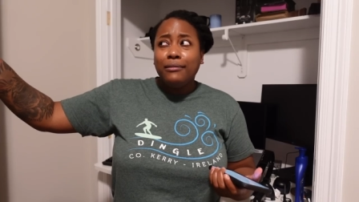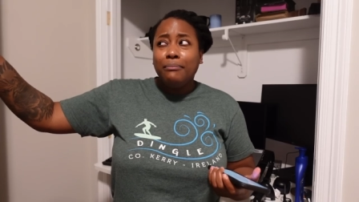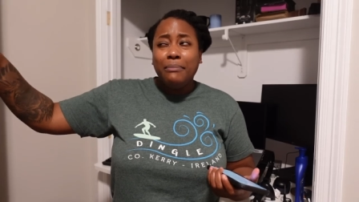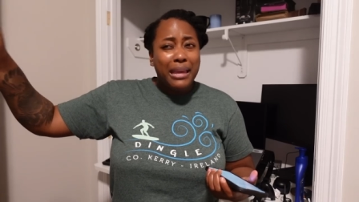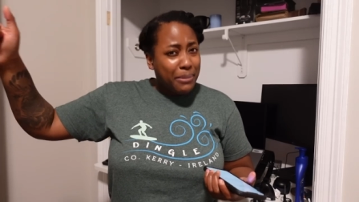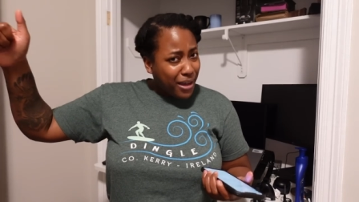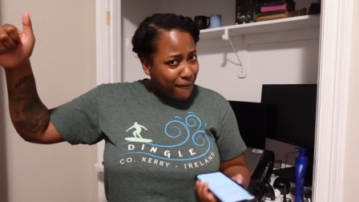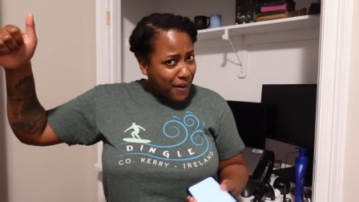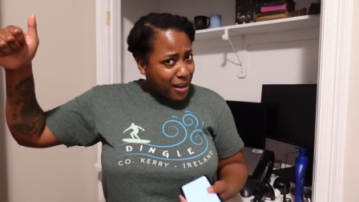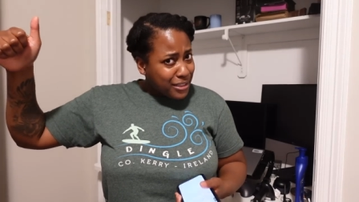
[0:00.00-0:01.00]
maybe on
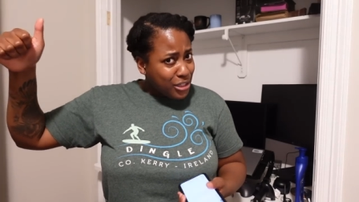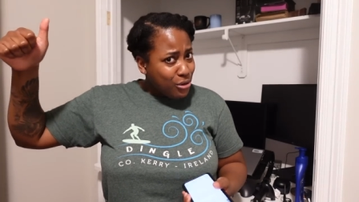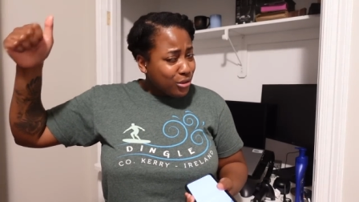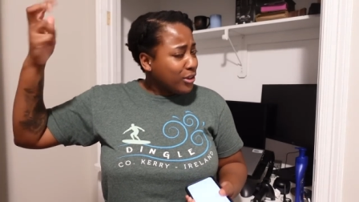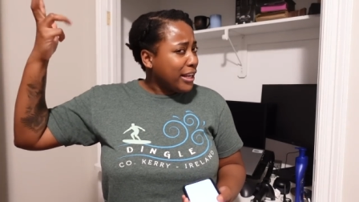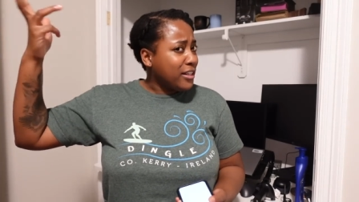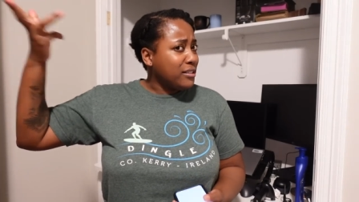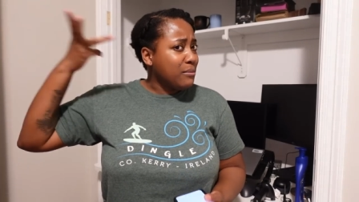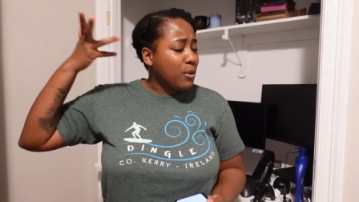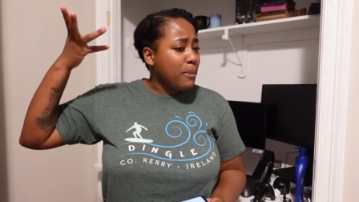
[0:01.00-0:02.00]
Fox News or like
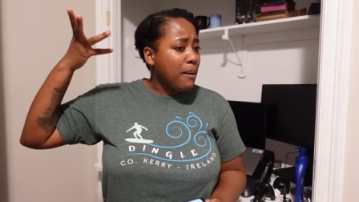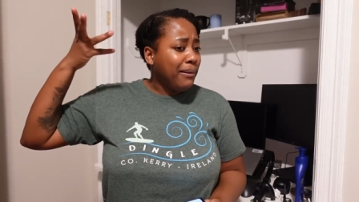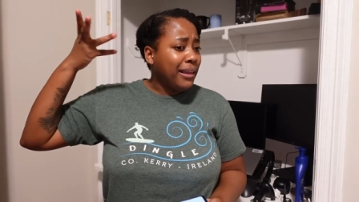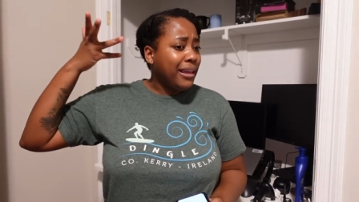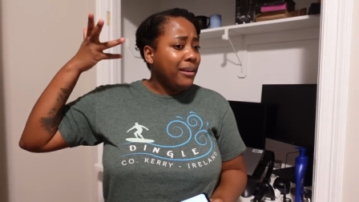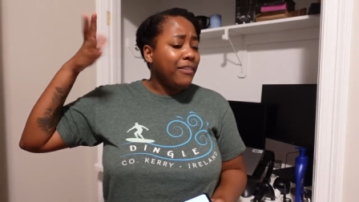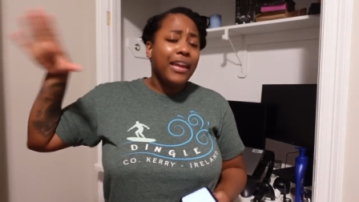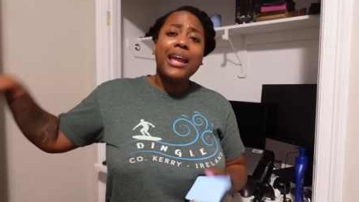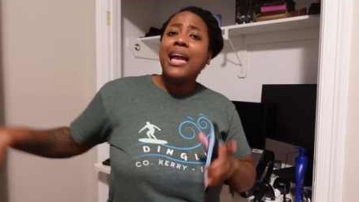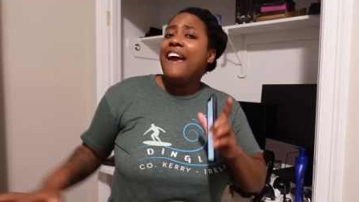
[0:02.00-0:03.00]
some Republican
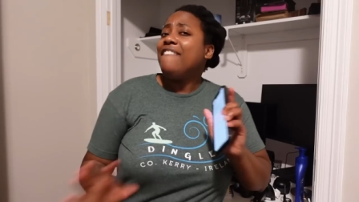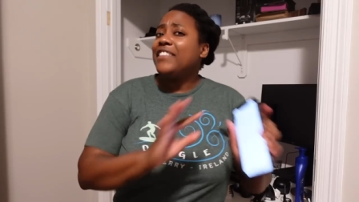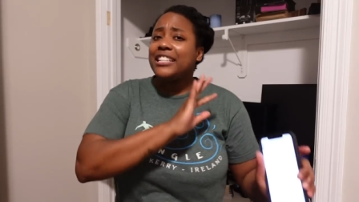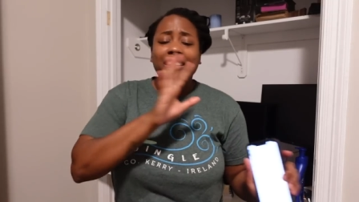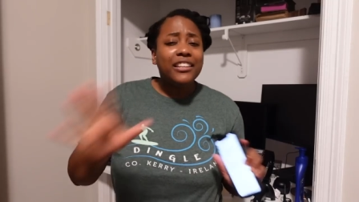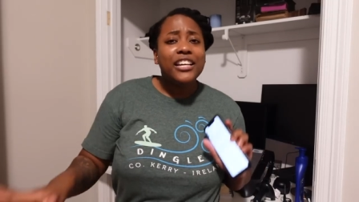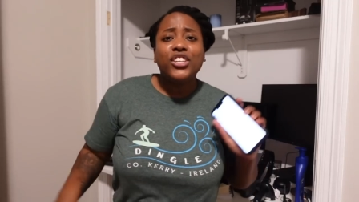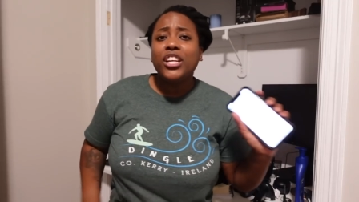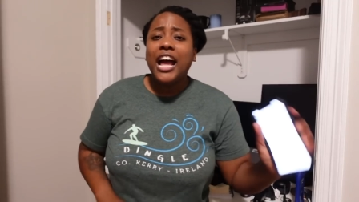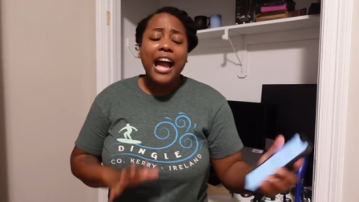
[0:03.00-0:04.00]
thing that's
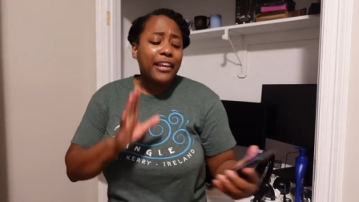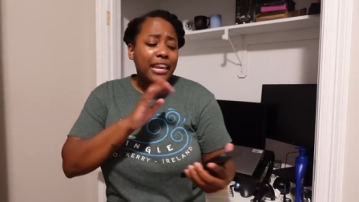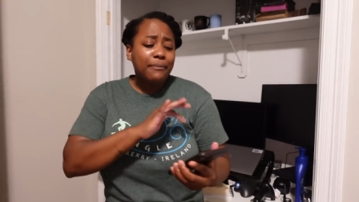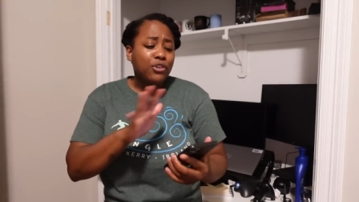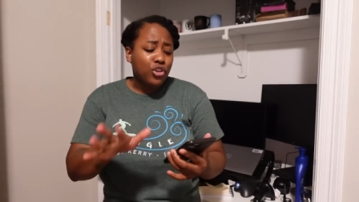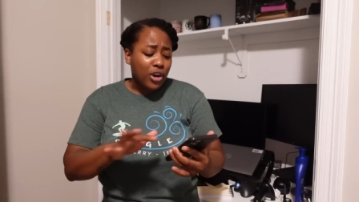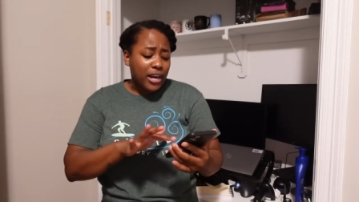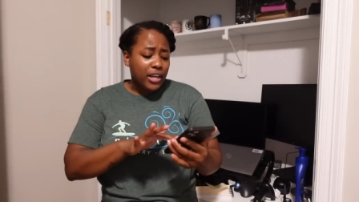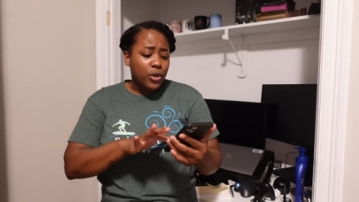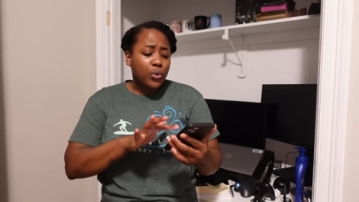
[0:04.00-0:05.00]
alleged. I kept trying
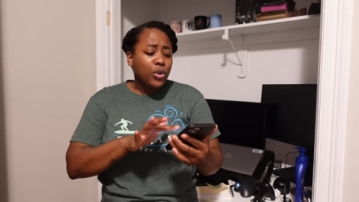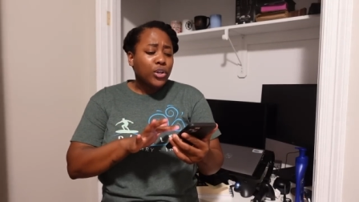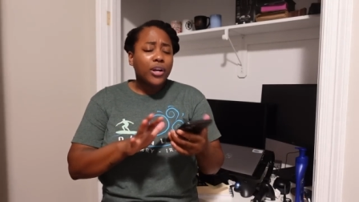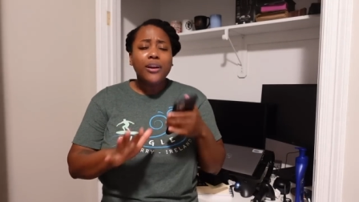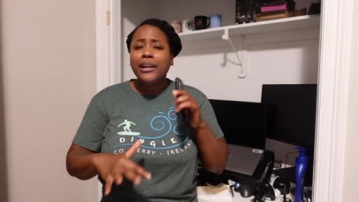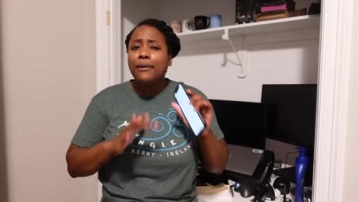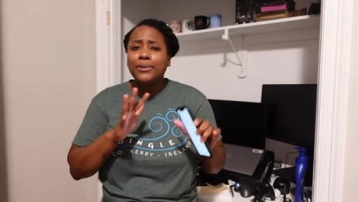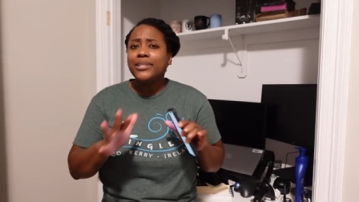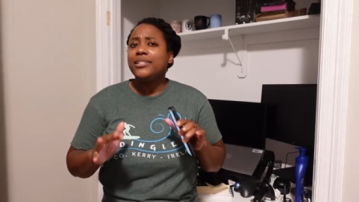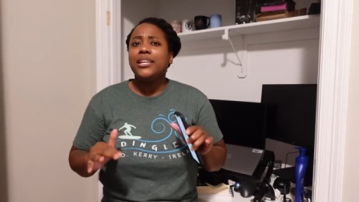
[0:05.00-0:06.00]
to Google her and I
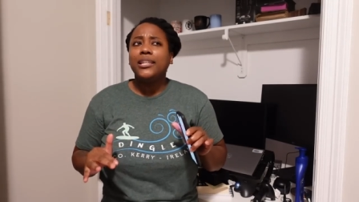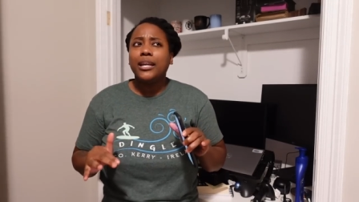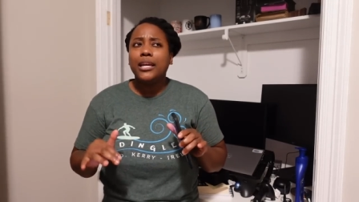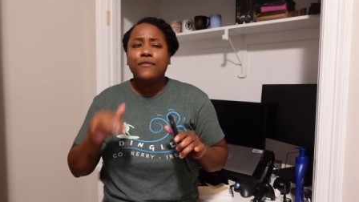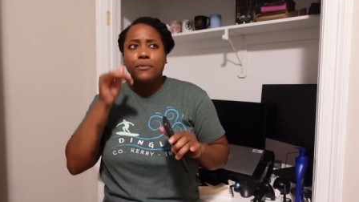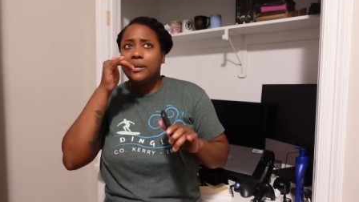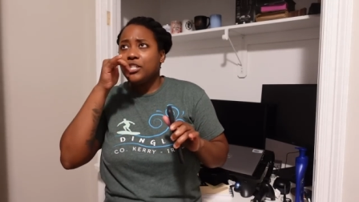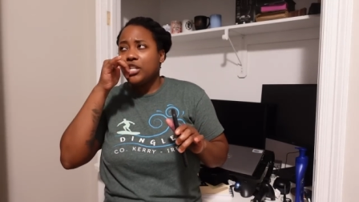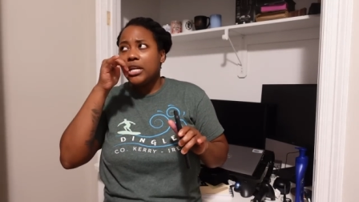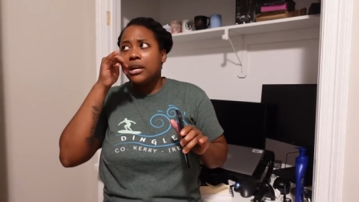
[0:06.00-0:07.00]
wasn't seeing a lot of
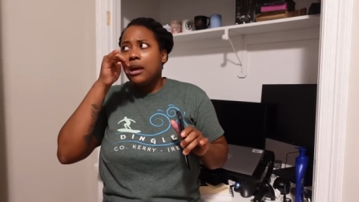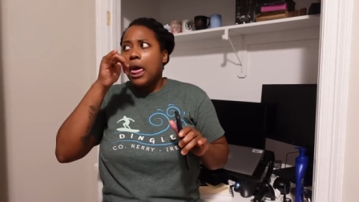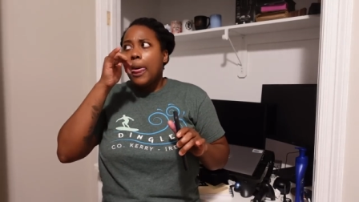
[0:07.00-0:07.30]
information